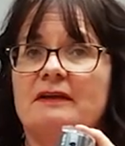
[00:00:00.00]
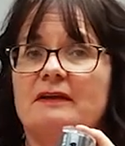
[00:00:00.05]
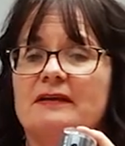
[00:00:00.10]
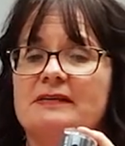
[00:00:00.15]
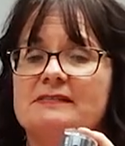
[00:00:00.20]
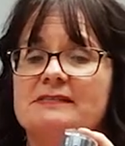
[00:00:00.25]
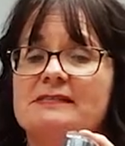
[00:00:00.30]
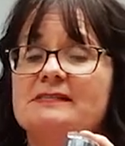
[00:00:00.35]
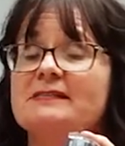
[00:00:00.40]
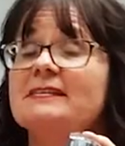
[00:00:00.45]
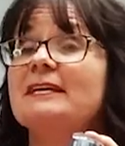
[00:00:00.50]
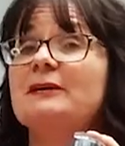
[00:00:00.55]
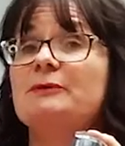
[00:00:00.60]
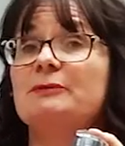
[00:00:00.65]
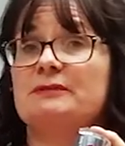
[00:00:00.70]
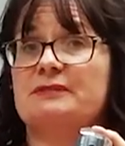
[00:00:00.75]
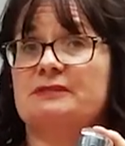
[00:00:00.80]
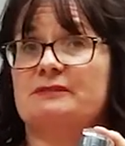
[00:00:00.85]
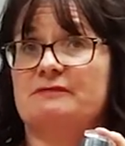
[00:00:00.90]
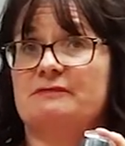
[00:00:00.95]
is a
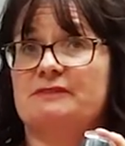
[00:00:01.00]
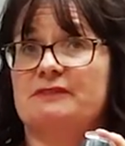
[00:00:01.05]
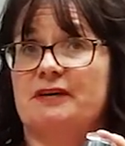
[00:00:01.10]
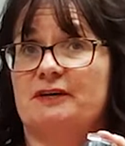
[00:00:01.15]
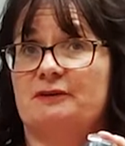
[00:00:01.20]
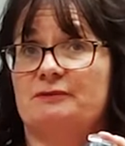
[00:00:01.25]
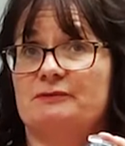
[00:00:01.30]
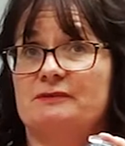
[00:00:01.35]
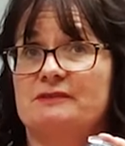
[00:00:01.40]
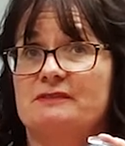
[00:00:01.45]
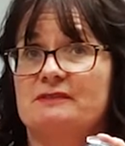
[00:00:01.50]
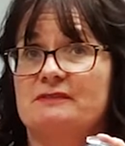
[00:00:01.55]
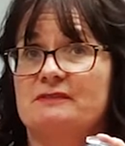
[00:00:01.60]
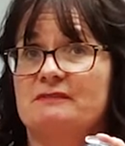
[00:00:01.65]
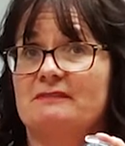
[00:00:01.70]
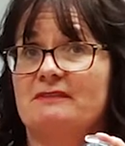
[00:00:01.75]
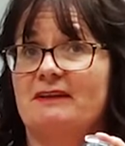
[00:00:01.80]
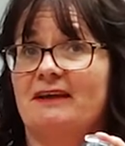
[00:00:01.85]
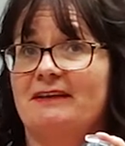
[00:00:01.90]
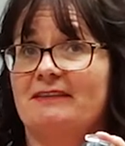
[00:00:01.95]
sequence of tones
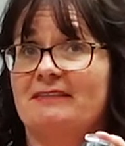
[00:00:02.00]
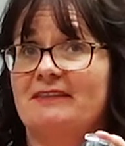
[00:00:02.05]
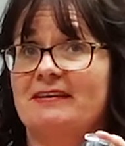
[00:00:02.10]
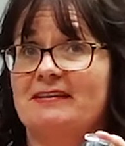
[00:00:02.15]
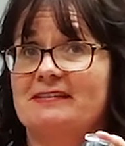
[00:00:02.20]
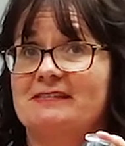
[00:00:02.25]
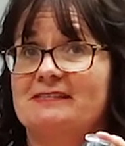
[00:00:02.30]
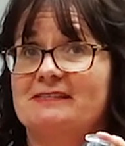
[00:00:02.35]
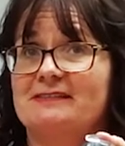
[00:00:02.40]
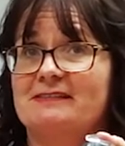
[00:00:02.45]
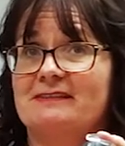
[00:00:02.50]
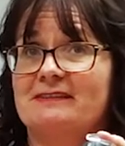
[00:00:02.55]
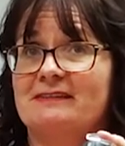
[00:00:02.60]
like this,